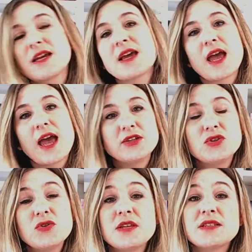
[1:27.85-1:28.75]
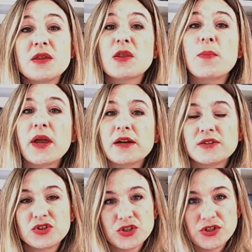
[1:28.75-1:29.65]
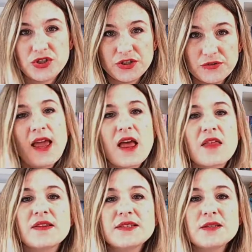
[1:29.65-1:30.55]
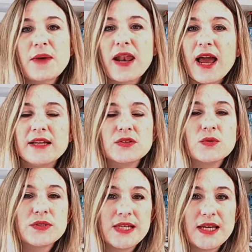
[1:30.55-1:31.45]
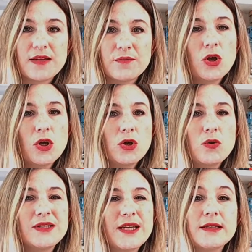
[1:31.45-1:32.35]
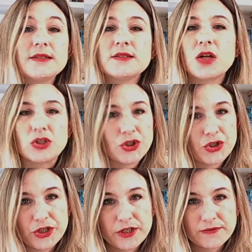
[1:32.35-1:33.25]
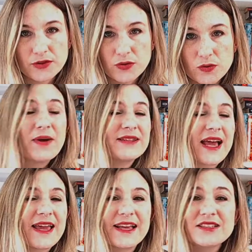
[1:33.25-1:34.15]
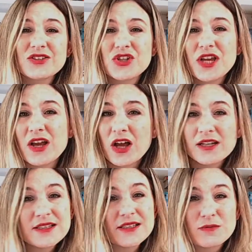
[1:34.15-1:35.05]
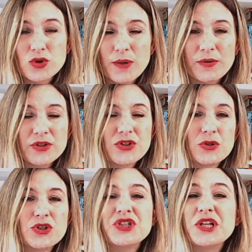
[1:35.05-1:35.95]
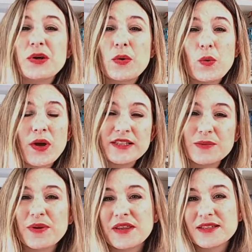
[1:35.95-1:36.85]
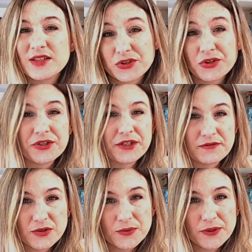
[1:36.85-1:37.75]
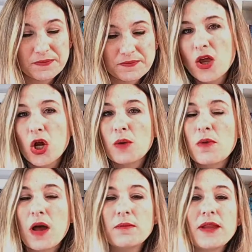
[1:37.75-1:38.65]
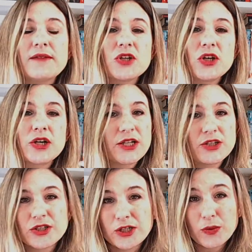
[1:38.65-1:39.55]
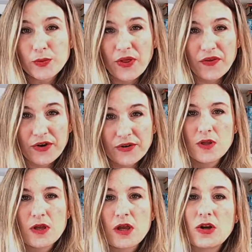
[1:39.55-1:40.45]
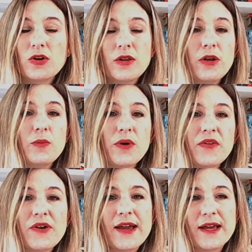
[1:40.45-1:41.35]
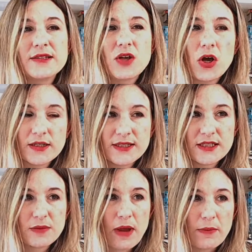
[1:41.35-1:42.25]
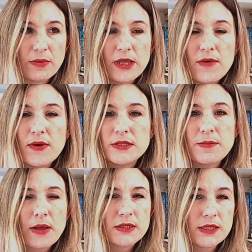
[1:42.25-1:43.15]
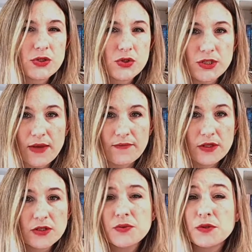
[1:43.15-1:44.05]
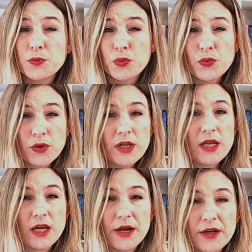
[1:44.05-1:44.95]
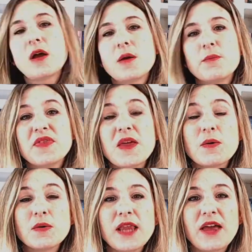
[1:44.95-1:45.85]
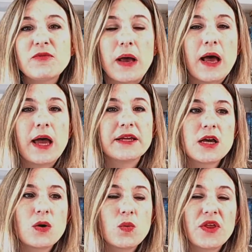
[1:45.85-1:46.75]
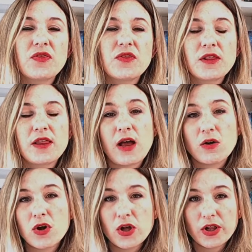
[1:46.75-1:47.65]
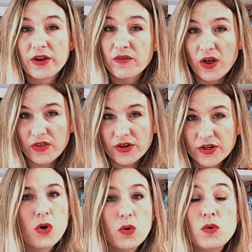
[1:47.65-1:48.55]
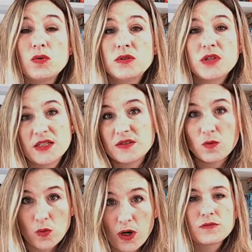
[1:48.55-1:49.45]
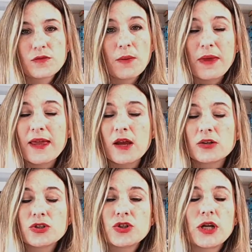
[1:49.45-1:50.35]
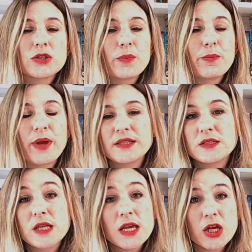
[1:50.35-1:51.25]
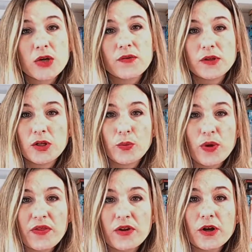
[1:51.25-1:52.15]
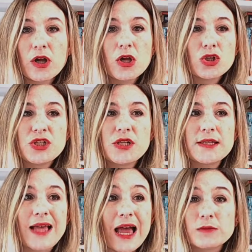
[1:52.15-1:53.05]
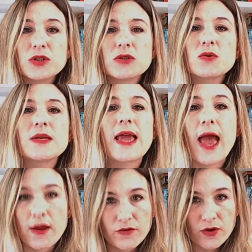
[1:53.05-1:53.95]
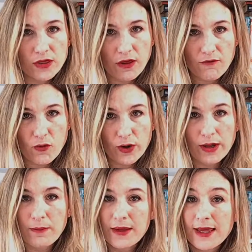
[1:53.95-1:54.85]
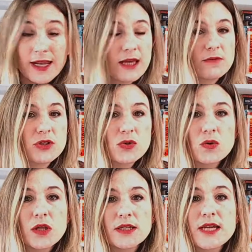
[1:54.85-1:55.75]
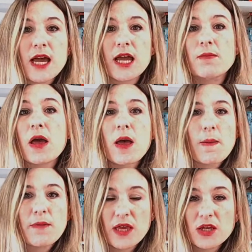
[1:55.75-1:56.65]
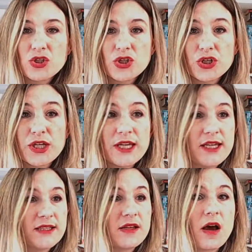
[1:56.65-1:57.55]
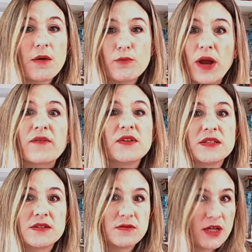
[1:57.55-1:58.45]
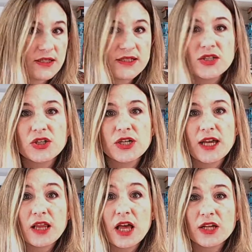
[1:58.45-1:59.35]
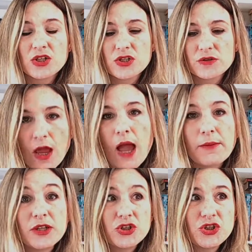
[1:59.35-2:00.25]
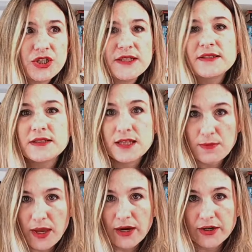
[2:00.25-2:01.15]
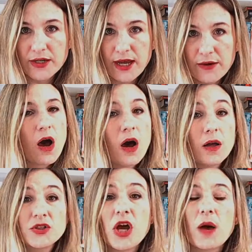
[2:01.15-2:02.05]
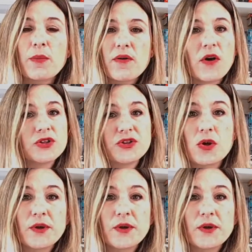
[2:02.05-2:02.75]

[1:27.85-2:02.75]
and do things that the parents should do. This is about a high school teen who attends this alternative school. I guess that she had gotten into some trouble, so she winds up at this alternative school. Her mom left her and her little brother, and her little brother has autism. I believe he's about 6 or 7, so he's pretty young. But they were left behind with their alcoholic father, who doesn't work. Our main character tries her best to take care of her little brother. She does absolutely everything for him, getting him to school on time, making sure he's got breakfast and dinner and lunch. I mean, she's the parent now. On top of also going